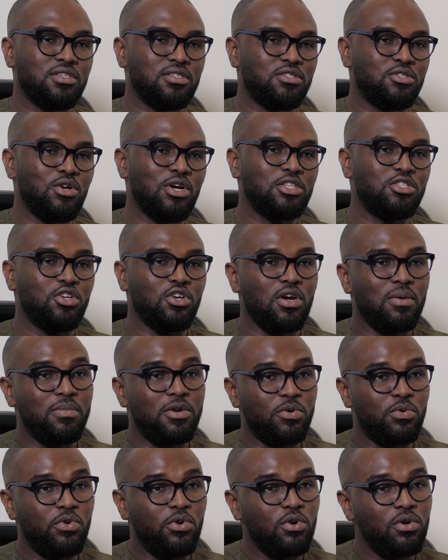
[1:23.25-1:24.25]
So, so I took up
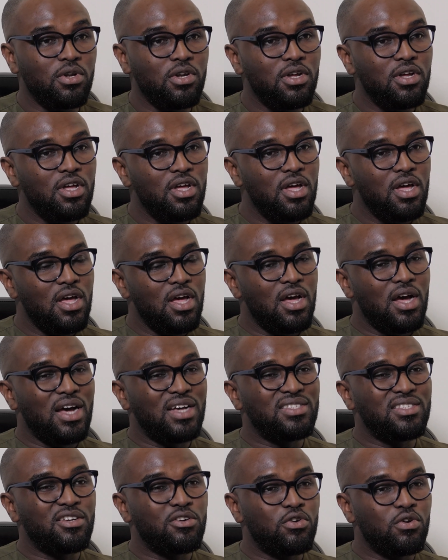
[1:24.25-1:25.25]
the role
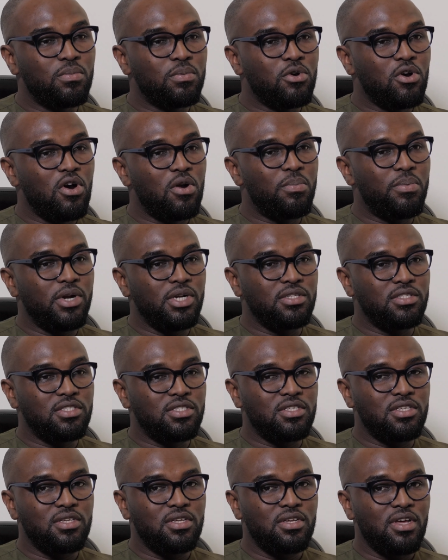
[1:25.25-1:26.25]
as a group
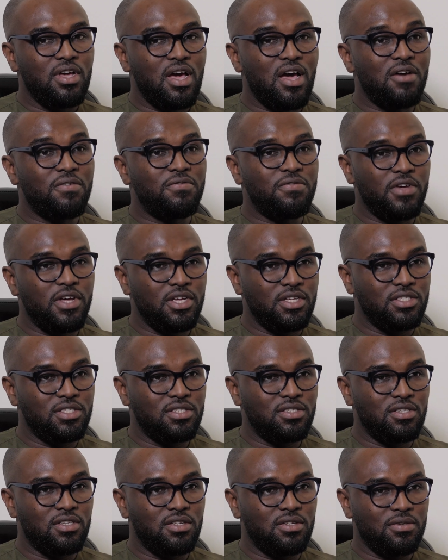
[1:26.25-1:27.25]
corporate
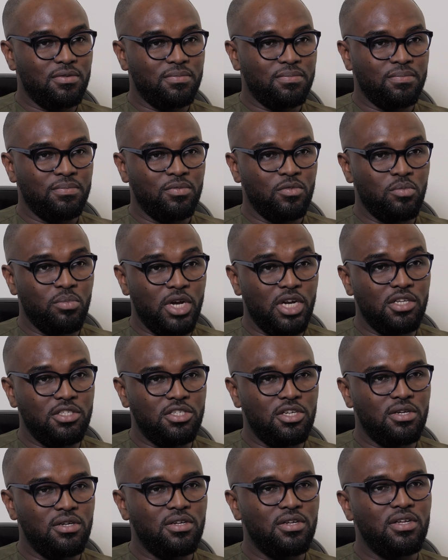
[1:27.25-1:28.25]
affairs
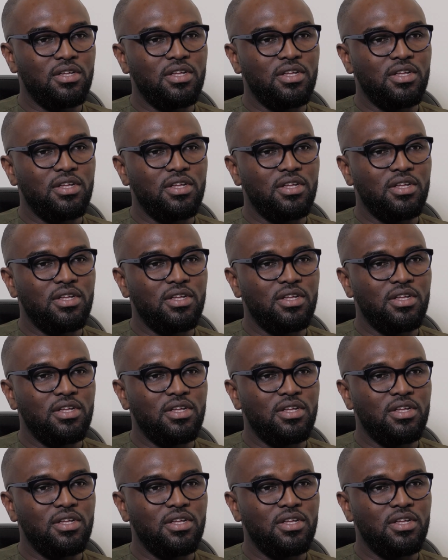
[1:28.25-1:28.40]
manager.